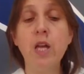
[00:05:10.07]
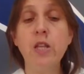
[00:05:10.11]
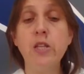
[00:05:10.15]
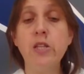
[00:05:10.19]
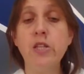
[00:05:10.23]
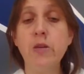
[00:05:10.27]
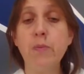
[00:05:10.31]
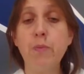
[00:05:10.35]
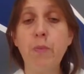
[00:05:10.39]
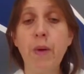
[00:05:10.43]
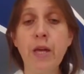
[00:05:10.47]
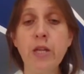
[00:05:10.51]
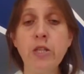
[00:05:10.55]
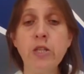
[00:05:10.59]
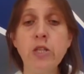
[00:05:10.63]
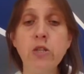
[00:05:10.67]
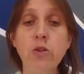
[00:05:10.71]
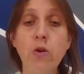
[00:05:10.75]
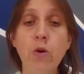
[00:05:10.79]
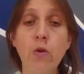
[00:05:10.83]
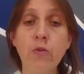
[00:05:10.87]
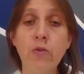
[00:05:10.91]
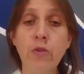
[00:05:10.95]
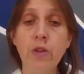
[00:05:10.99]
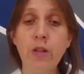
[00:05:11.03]
Depending
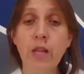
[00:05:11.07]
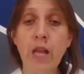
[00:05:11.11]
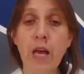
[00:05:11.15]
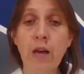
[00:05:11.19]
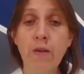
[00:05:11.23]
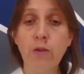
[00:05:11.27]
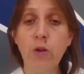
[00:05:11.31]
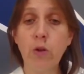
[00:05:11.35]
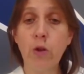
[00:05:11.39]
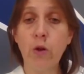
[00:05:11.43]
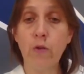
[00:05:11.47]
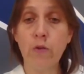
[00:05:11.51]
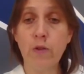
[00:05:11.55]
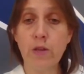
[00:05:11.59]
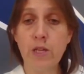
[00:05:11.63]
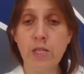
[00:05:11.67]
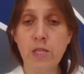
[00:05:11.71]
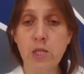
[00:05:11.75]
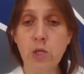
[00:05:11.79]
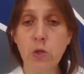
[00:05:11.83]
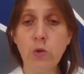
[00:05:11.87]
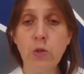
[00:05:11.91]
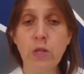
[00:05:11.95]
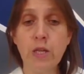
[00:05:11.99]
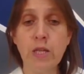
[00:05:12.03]
on the level of the
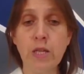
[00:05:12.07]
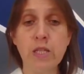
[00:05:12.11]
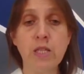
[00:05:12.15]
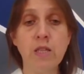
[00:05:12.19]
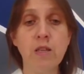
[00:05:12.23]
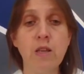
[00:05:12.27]
students,